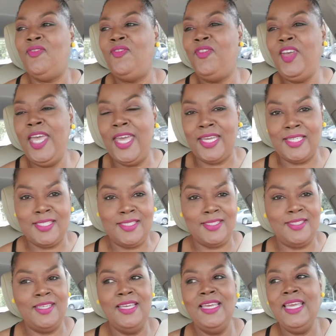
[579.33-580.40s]

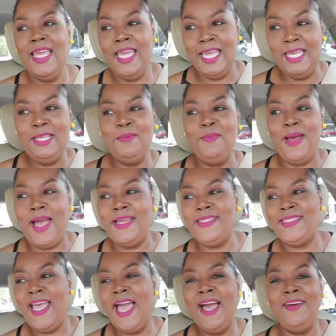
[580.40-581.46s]
fixed in my
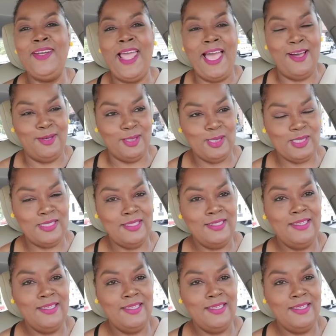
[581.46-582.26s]
townhouse.